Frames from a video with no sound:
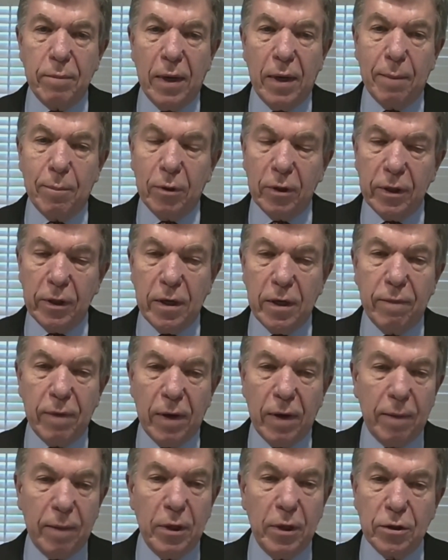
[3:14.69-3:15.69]
I believe,
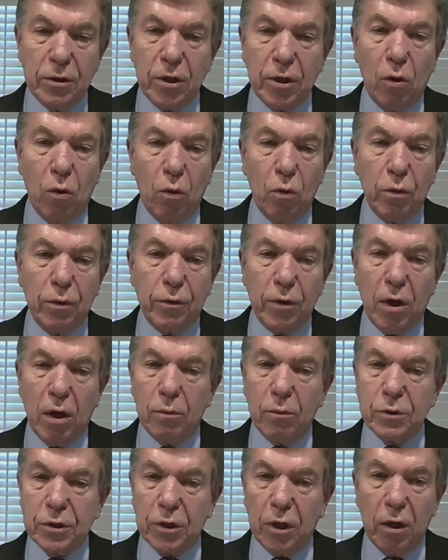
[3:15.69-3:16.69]
I've been told,
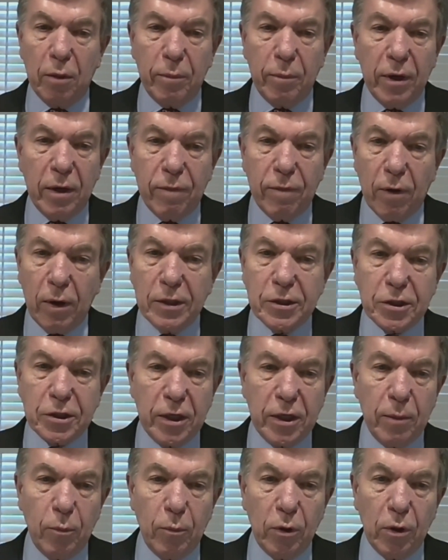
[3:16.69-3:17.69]
thought was going to be very
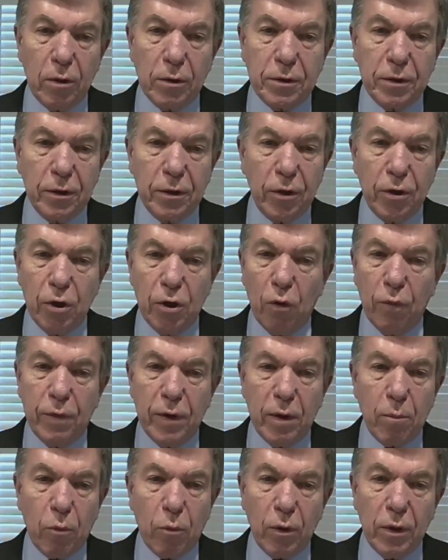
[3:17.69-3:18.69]
similar to the
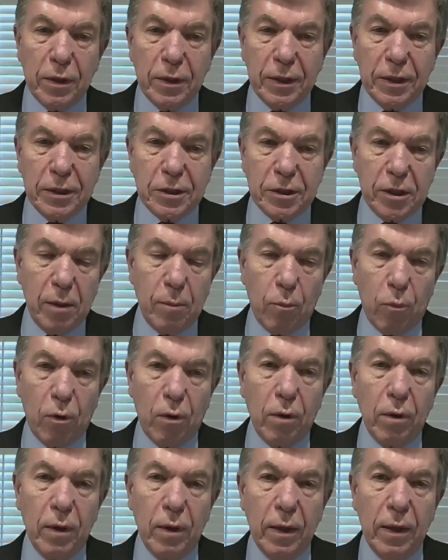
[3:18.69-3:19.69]
November and
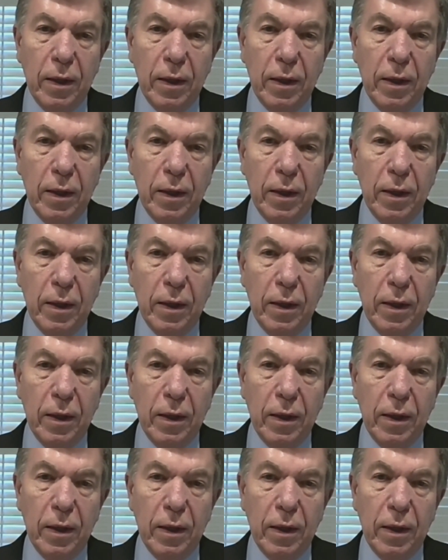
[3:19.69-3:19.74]
December